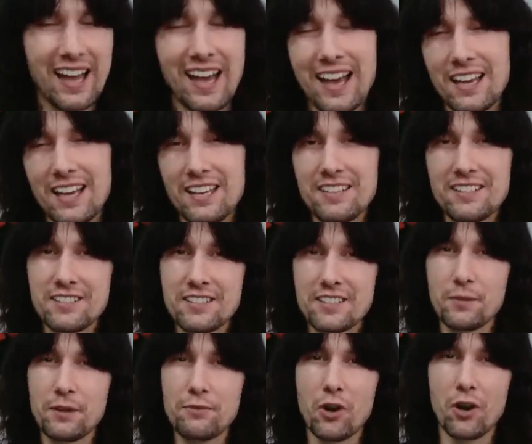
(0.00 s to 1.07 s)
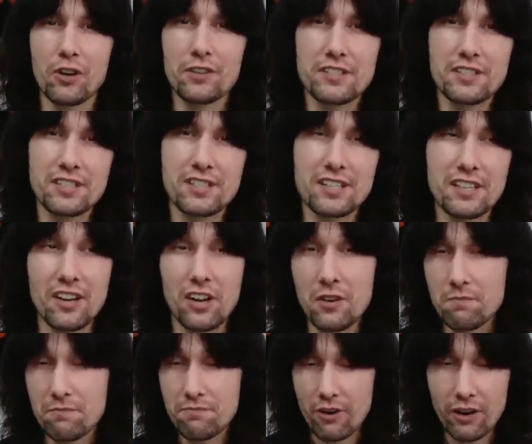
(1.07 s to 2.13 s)
And we've got, you know,
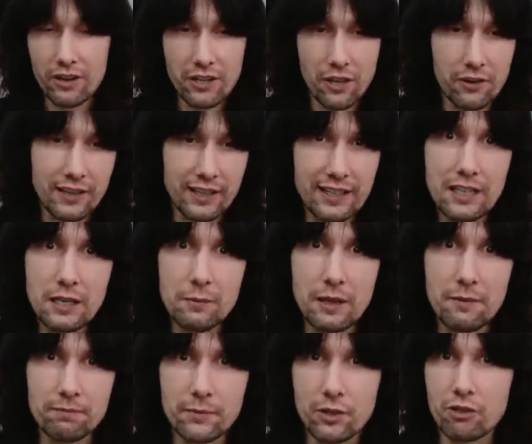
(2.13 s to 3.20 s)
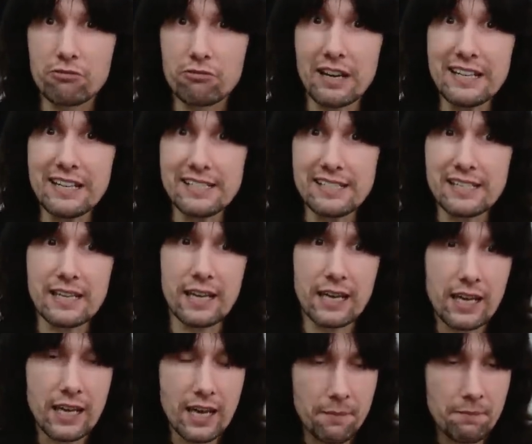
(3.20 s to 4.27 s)
Brian going a little bit crazier
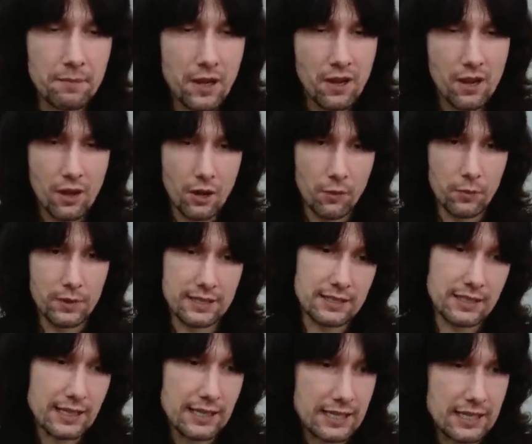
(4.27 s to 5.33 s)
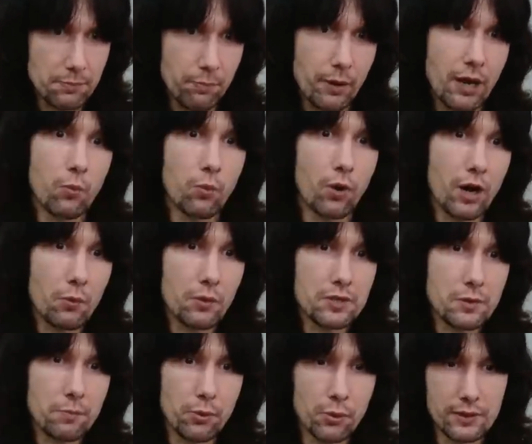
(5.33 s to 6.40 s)
here with his lead. But what I want
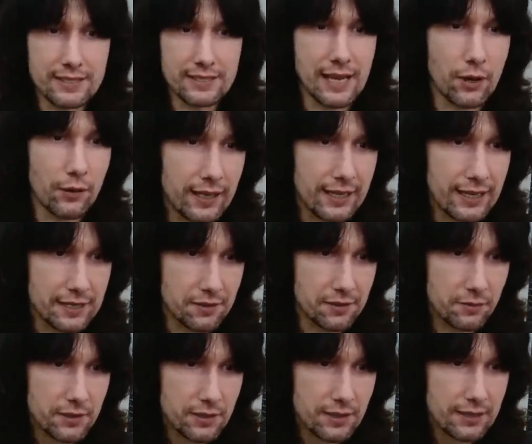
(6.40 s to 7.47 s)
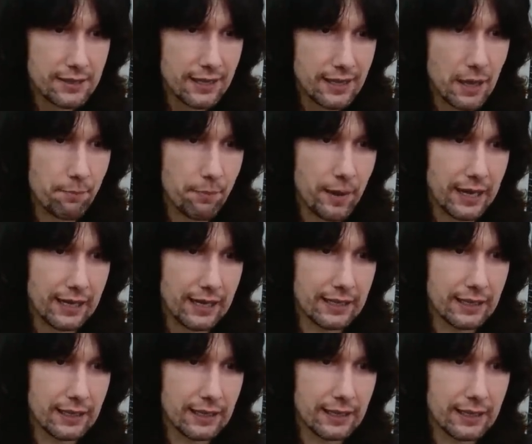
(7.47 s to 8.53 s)
to point out is, I'm just going to take that back a
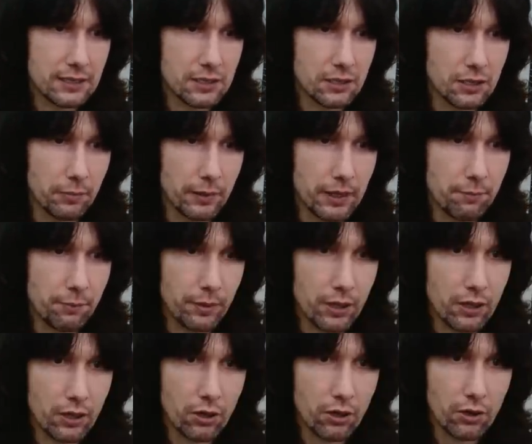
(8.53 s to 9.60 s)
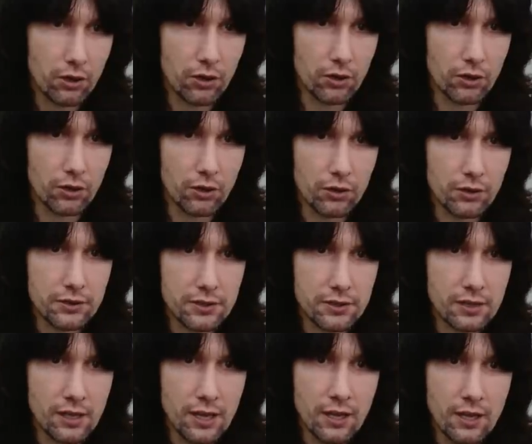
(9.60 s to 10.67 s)
little bit
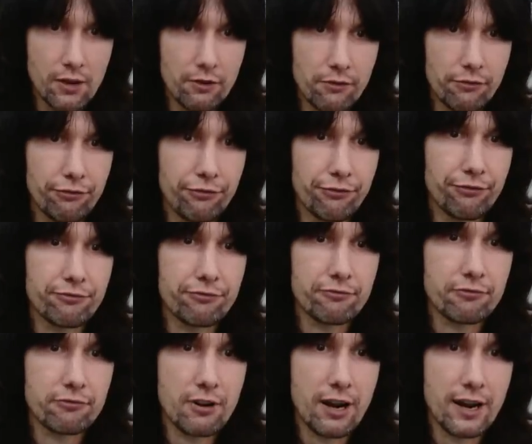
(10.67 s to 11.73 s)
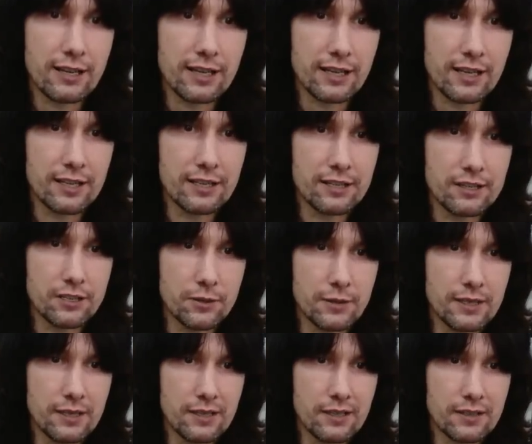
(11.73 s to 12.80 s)
because Freddie is
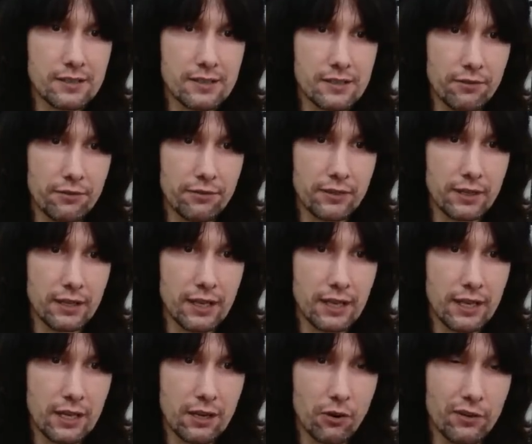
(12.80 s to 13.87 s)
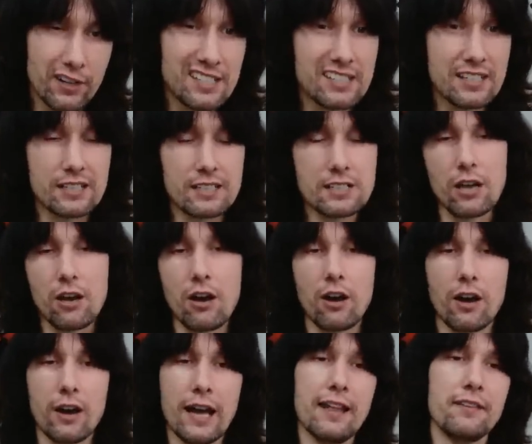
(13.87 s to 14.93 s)
doing something here on his
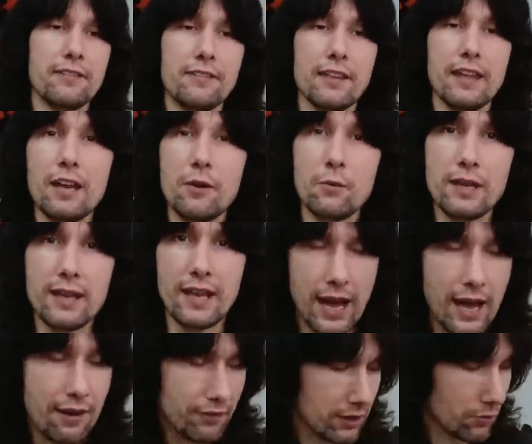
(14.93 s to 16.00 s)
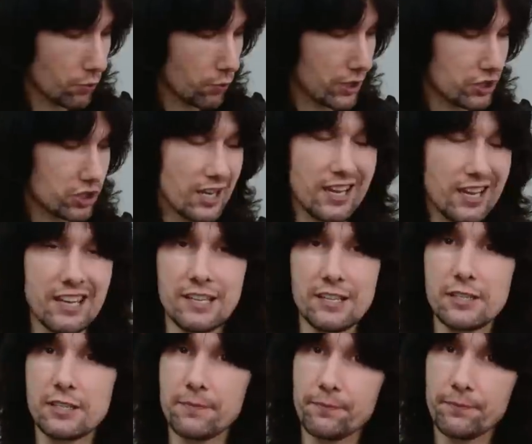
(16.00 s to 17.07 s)
guitar, and there we have it, which
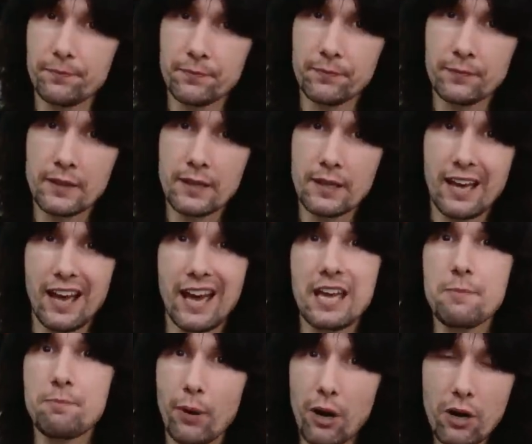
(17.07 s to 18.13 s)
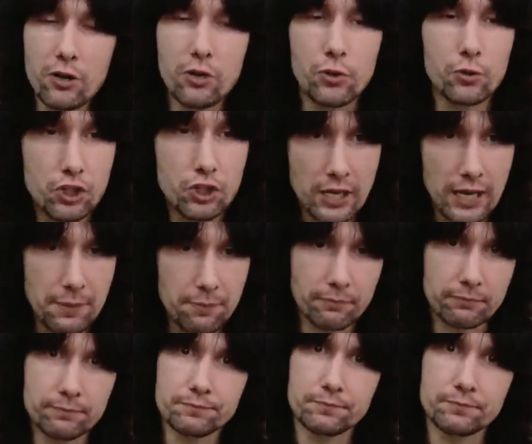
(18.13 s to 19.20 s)
is a bar chord shape,
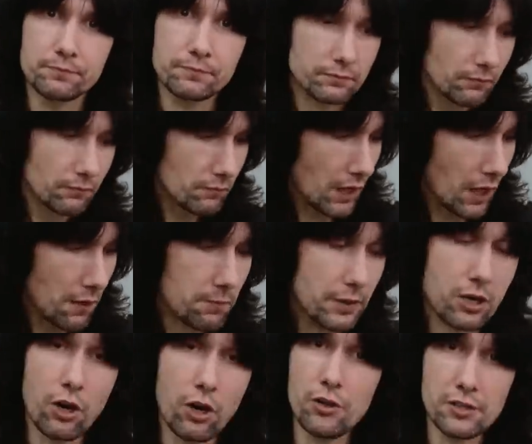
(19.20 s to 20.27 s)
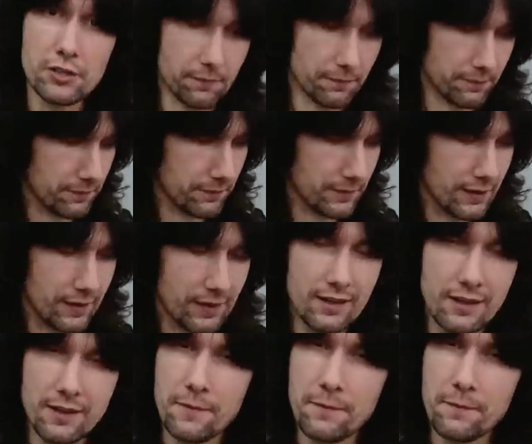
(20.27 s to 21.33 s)
because
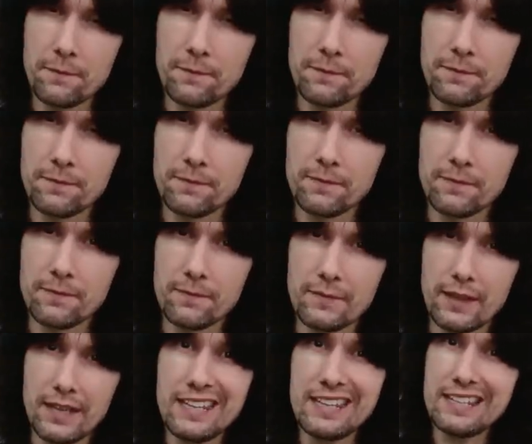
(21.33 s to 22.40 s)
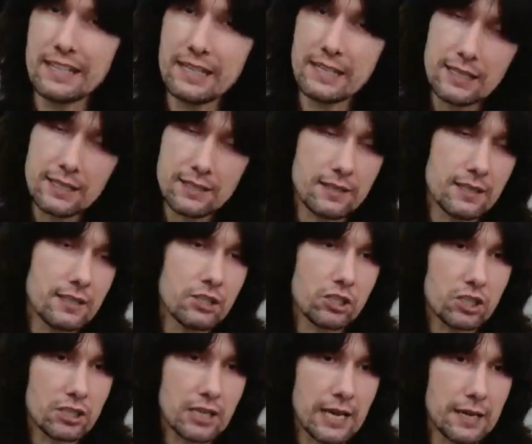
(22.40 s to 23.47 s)
he needs these
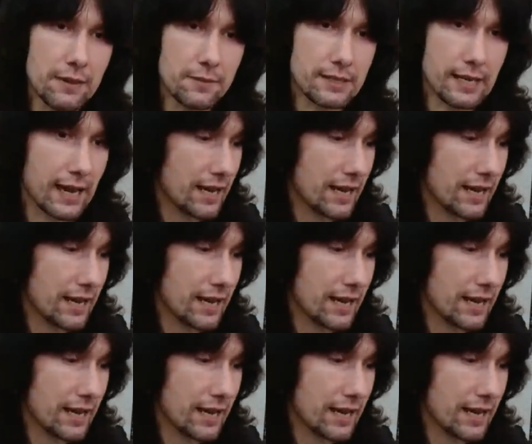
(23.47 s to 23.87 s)
shapes.